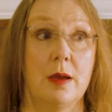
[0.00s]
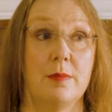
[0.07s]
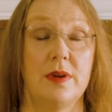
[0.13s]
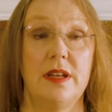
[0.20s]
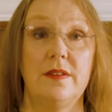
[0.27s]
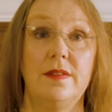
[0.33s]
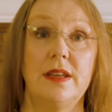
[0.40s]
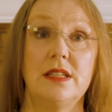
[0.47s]

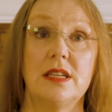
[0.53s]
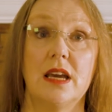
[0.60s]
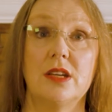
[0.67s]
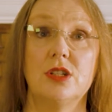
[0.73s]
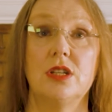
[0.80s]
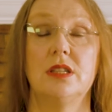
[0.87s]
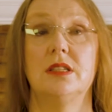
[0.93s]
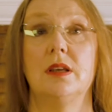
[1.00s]
But if it
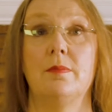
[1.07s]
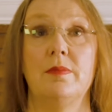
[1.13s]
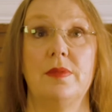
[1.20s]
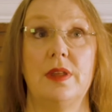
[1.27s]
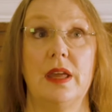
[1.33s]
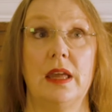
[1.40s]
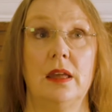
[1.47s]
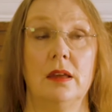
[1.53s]
touches
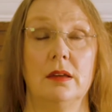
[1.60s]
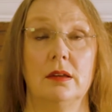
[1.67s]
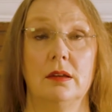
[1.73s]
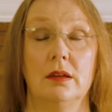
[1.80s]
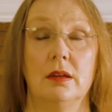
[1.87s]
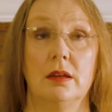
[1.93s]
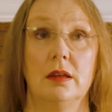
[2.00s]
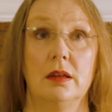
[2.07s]
something
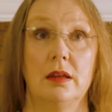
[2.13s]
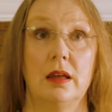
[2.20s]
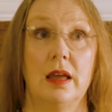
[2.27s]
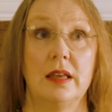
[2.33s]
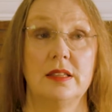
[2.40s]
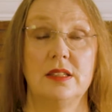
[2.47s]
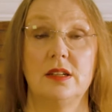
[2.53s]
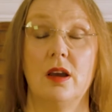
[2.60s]

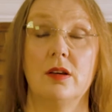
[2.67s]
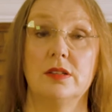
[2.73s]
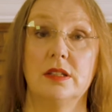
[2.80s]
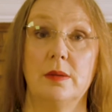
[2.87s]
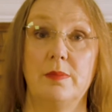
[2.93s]
and starts